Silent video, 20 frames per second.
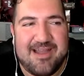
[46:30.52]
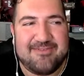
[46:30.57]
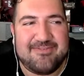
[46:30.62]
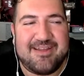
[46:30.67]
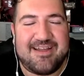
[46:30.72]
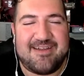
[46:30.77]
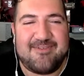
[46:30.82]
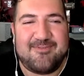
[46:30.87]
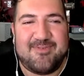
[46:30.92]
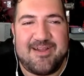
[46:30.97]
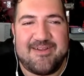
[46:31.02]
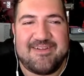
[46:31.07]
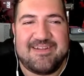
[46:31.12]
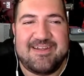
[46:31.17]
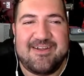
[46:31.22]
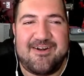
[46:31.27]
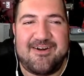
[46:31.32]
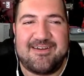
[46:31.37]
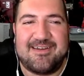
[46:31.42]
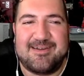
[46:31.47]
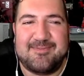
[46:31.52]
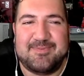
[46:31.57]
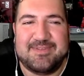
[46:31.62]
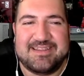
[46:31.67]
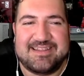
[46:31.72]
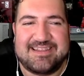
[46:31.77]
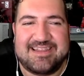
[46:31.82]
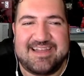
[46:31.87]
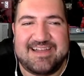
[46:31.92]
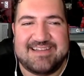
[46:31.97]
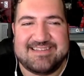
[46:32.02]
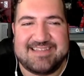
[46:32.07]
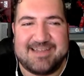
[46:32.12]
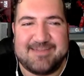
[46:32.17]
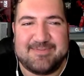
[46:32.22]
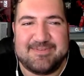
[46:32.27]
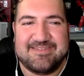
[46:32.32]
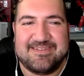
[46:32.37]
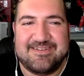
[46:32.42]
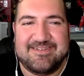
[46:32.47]
wife got very caught up in the last
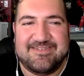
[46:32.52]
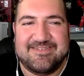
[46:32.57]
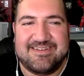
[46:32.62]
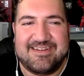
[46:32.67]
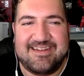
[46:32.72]
episode,